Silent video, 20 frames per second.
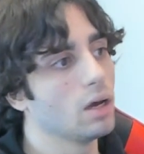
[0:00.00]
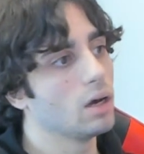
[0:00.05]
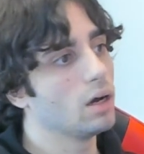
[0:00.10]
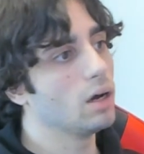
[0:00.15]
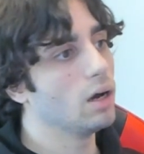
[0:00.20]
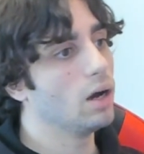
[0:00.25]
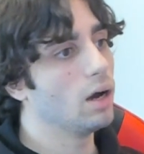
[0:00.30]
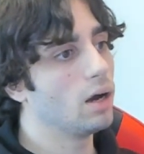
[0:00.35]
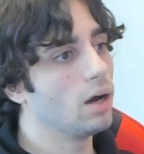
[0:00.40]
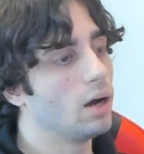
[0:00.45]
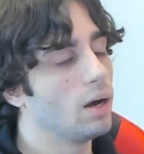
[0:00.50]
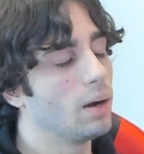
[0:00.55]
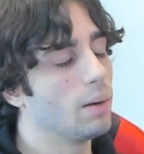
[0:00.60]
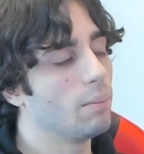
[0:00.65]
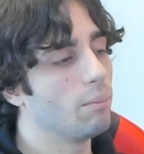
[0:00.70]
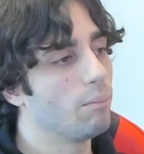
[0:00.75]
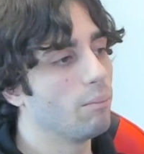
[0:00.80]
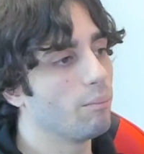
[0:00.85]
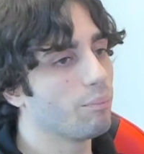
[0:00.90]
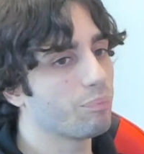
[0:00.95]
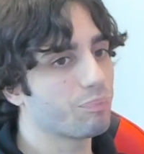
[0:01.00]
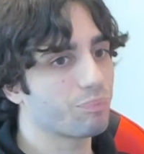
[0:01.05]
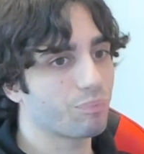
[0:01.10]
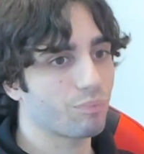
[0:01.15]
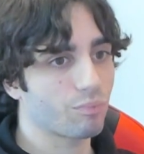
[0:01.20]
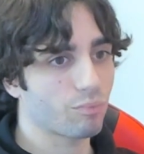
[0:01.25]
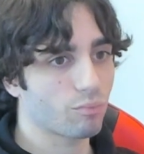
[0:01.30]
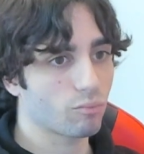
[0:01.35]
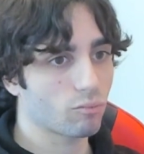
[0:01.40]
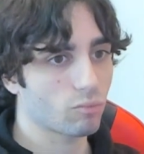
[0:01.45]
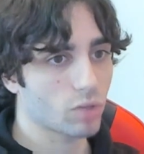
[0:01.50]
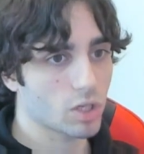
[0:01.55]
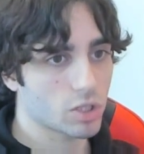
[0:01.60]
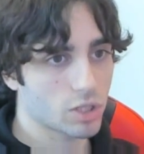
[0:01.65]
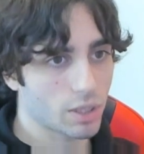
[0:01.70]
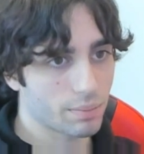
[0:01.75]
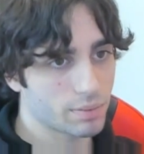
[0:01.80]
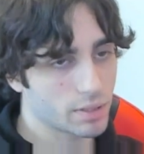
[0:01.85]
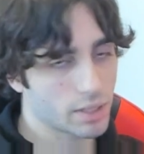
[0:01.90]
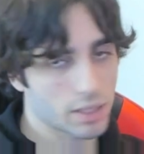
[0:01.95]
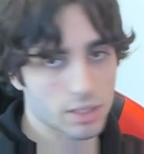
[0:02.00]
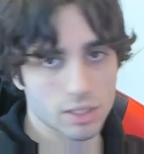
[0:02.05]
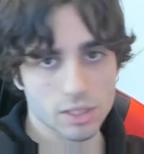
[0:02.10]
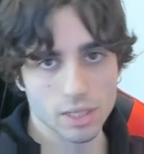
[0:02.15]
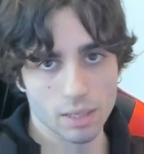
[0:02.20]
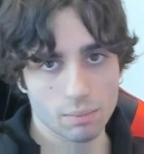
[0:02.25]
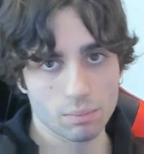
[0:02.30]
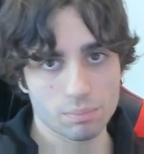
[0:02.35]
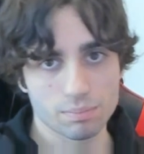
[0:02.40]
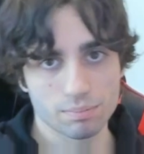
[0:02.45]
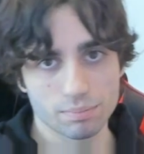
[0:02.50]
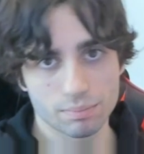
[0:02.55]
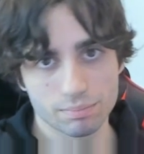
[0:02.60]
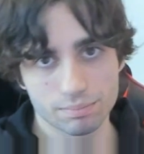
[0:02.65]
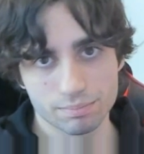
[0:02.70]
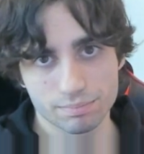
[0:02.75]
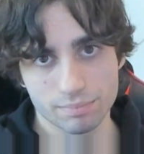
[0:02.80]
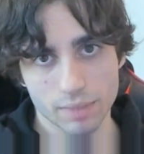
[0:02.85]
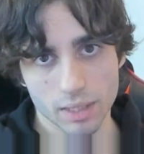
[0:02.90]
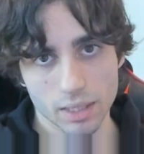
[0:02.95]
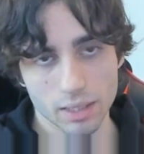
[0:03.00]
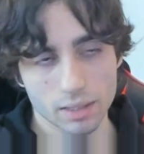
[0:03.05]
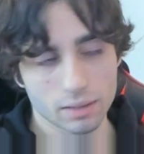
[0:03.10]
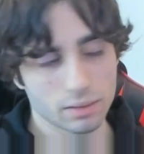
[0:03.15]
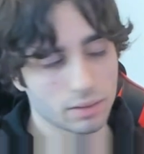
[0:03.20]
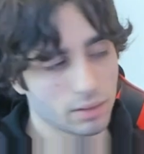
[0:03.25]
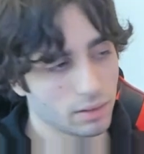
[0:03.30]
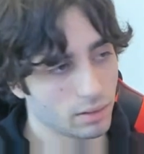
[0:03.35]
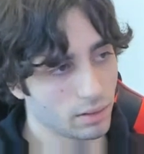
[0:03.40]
Substat, same thing.